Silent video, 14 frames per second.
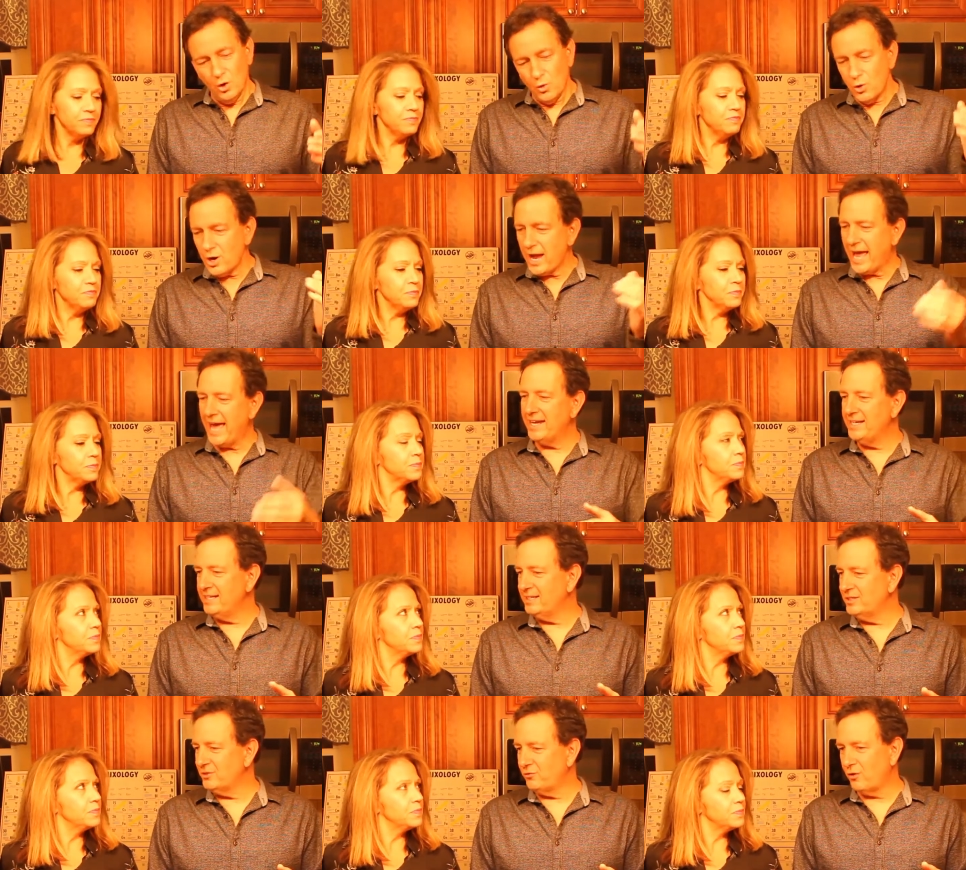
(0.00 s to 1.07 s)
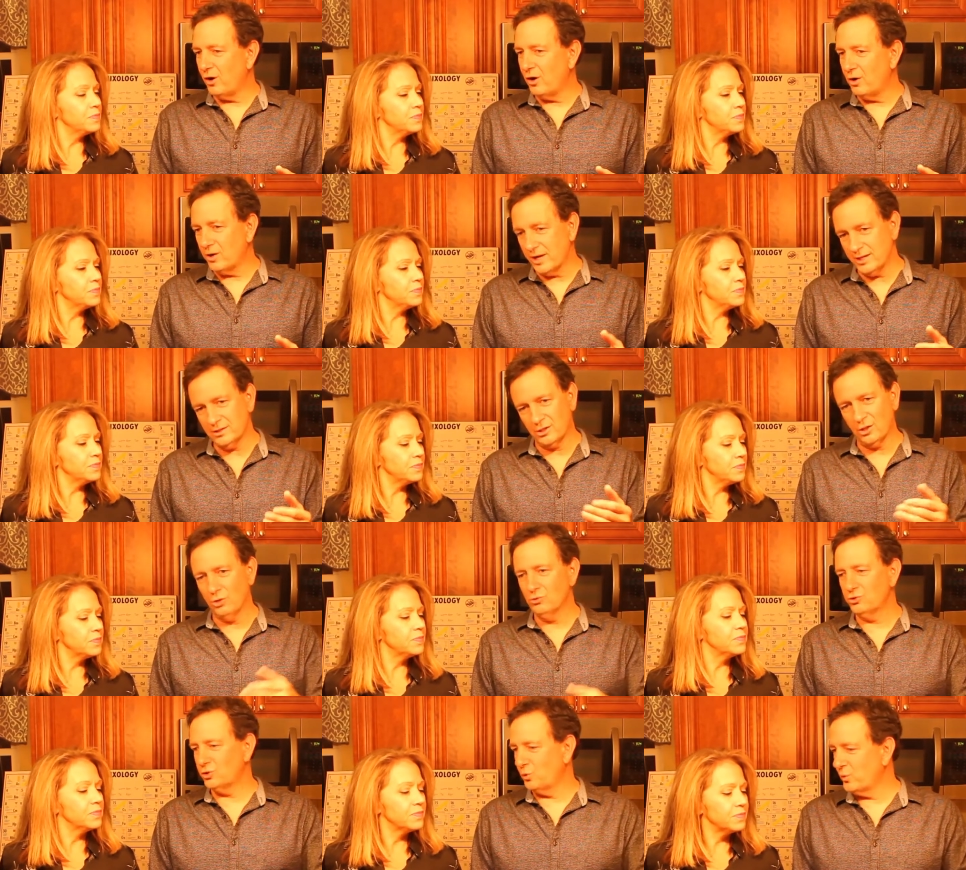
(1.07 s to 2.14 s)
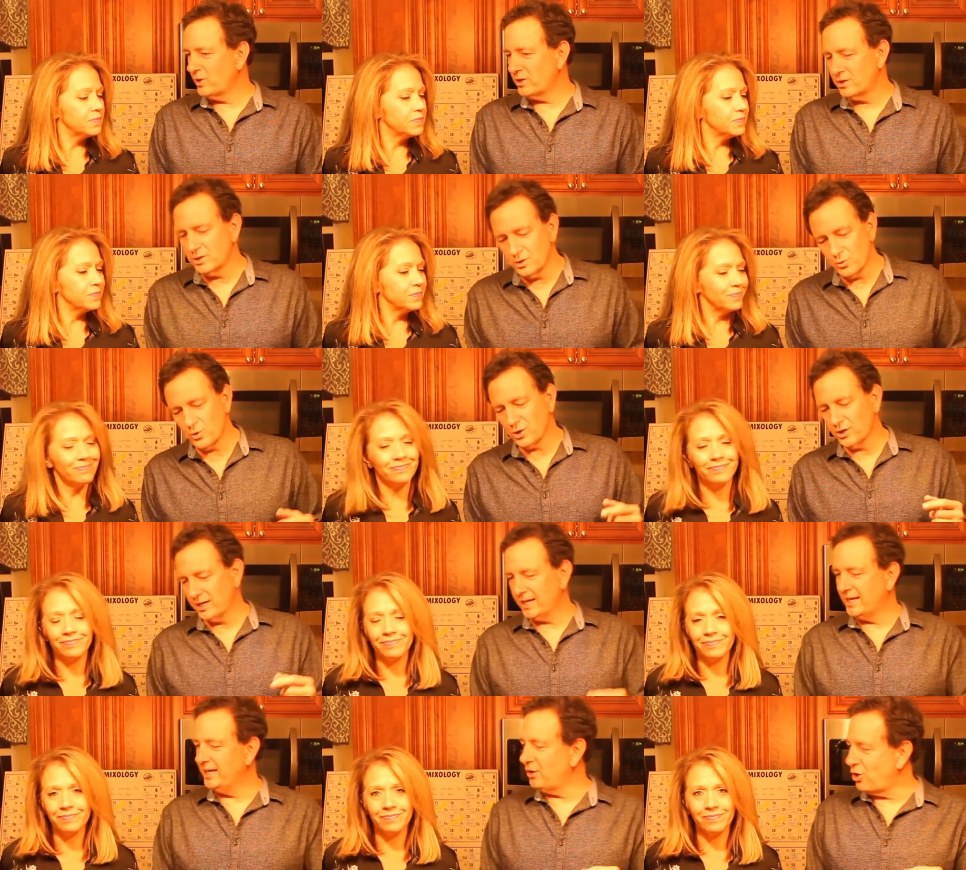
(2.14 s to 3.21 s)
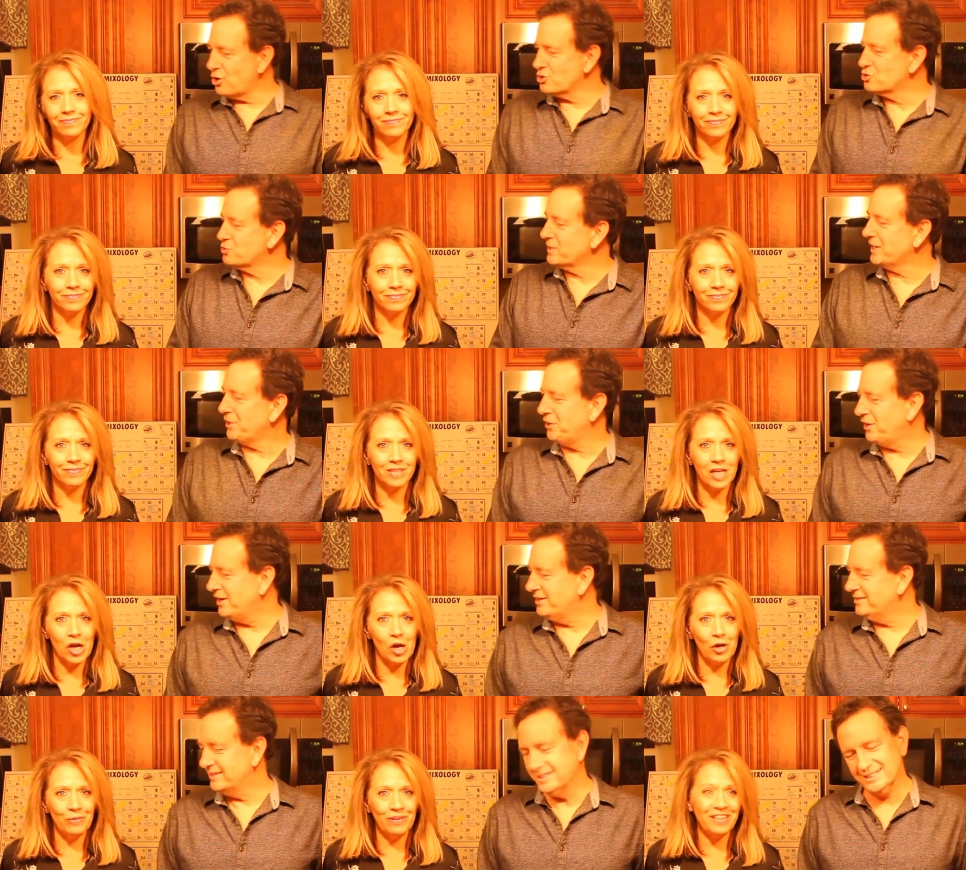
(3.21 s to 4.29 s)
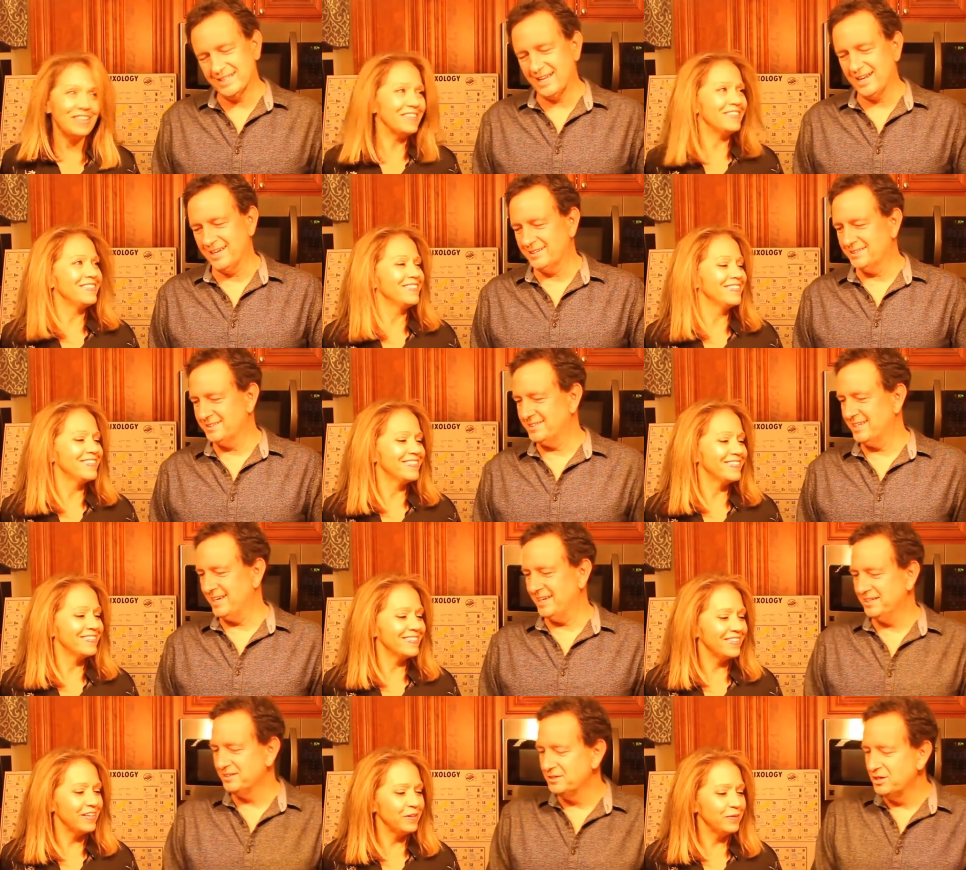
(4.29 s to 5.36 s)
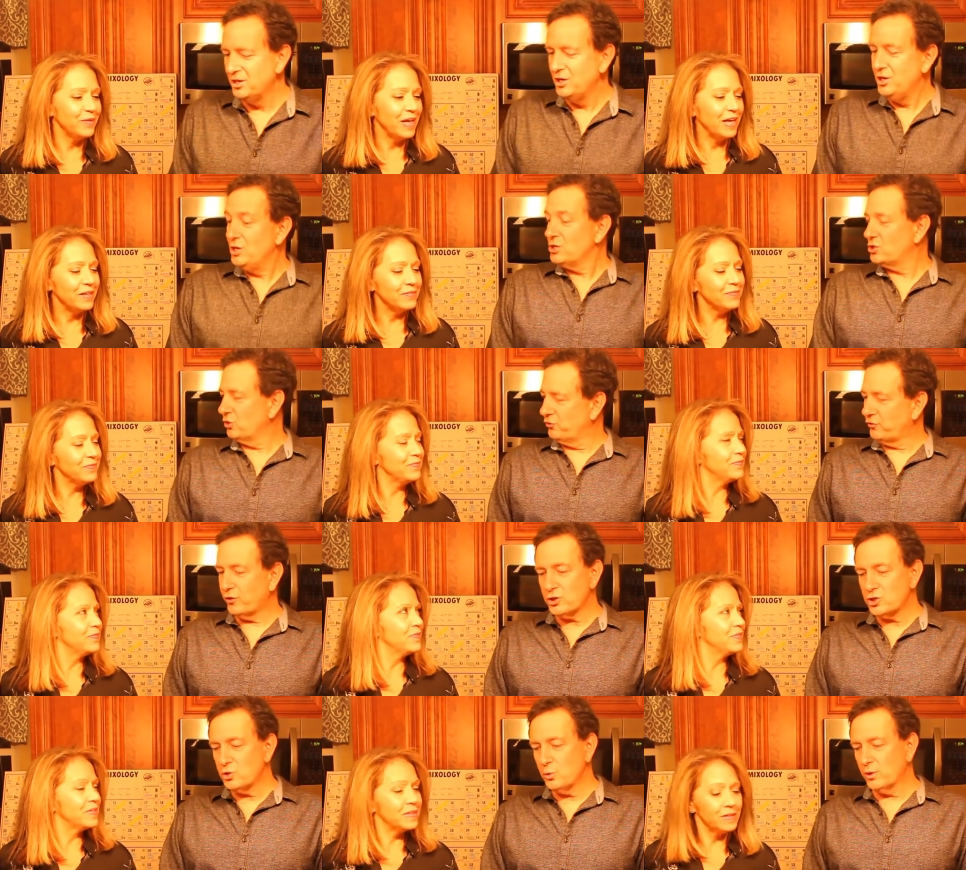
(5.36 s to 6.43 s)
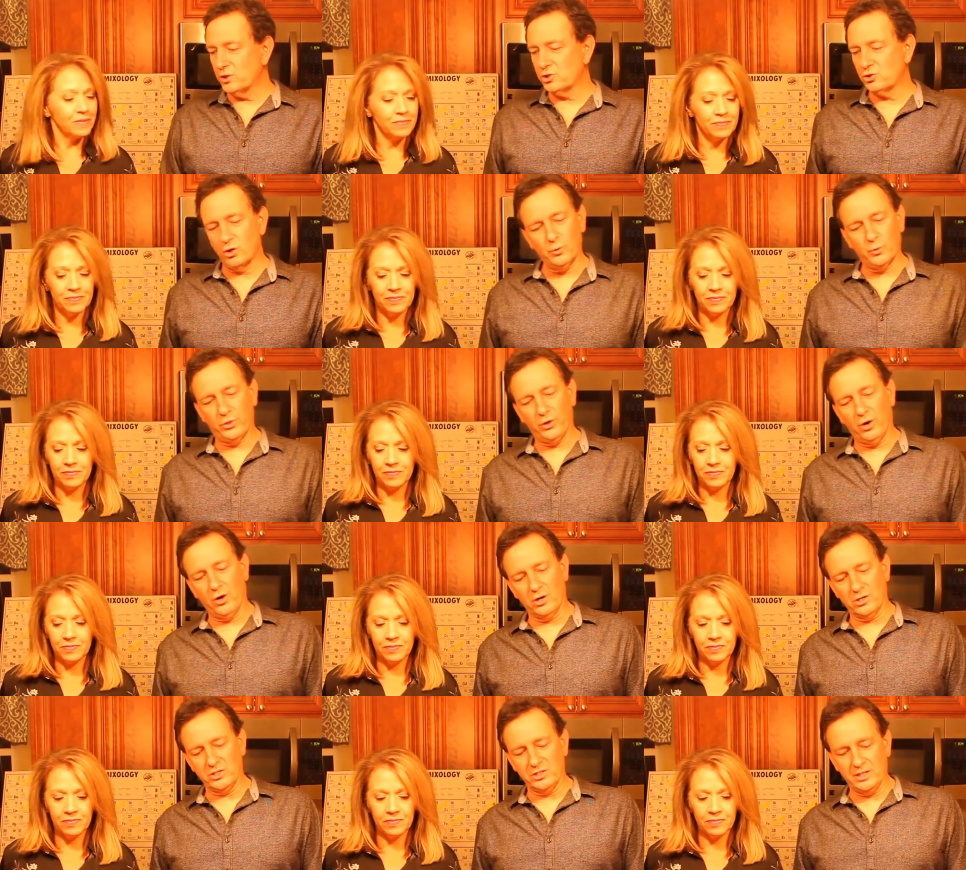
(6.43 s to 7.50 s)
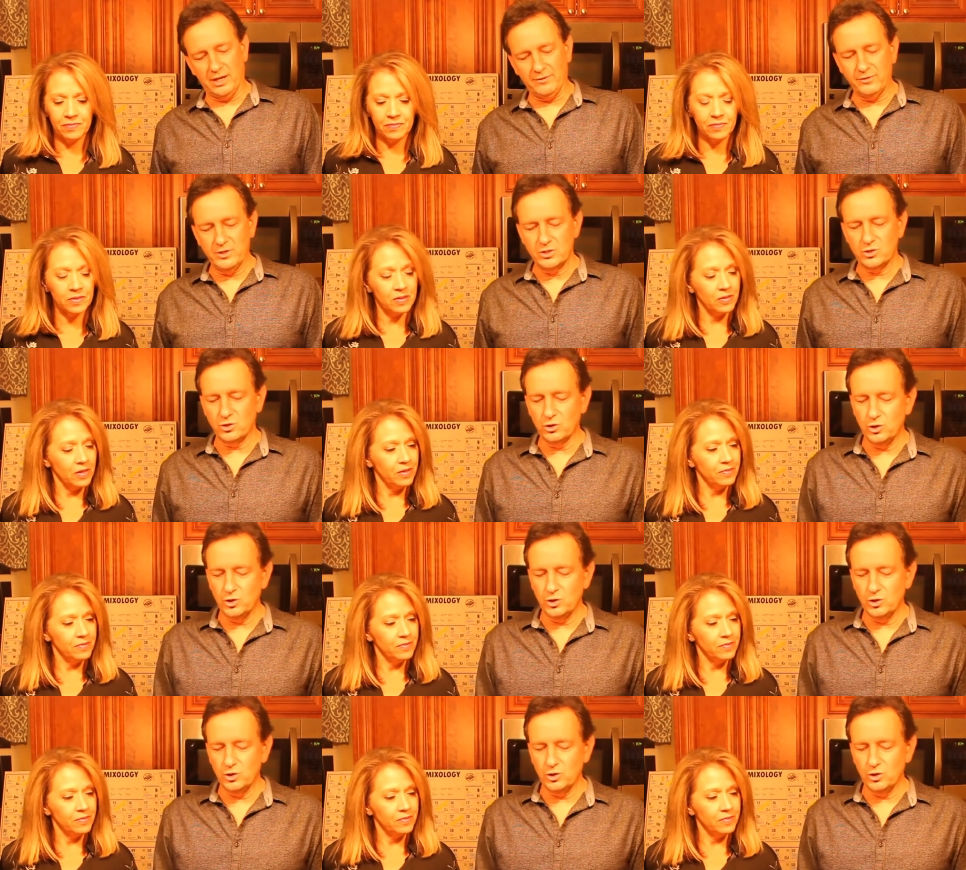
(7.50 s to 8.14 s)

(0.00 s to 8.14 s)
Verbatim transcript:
Speaker 1: we're heading into fall, heading close to winter. We're going to get our drink on, right. as I like to say. Okay. So first you want to start with the hard stuff. Okay. So